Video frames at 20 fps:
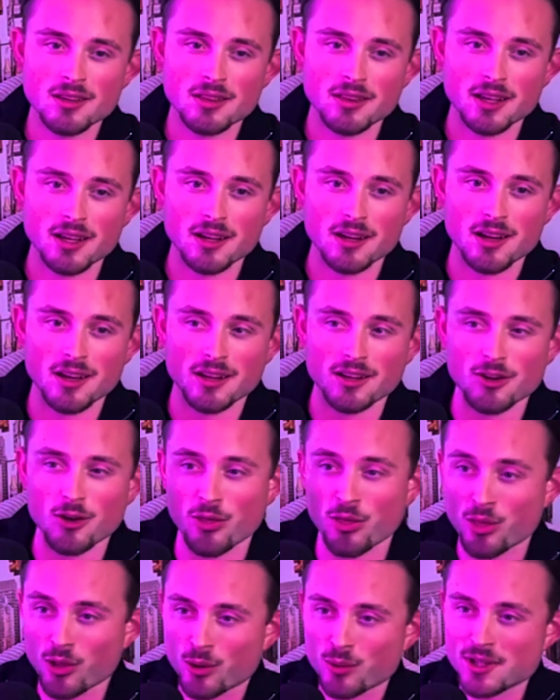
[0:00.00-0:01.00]
They are an
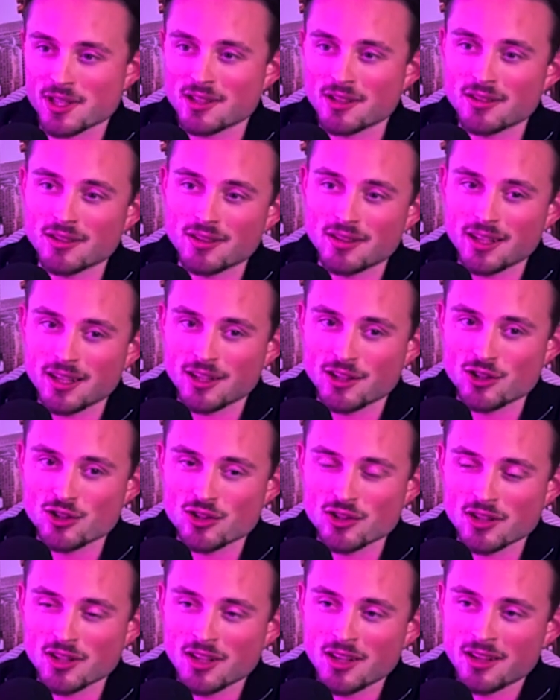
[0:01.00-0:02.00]
authority in the
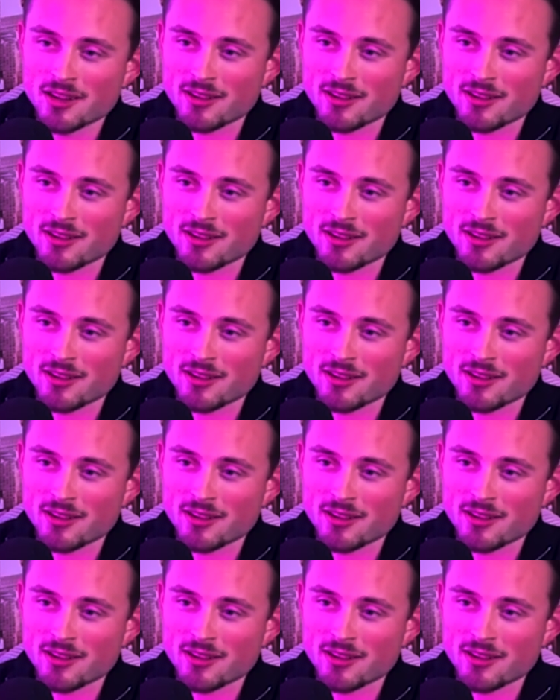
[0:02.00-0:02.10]
niche.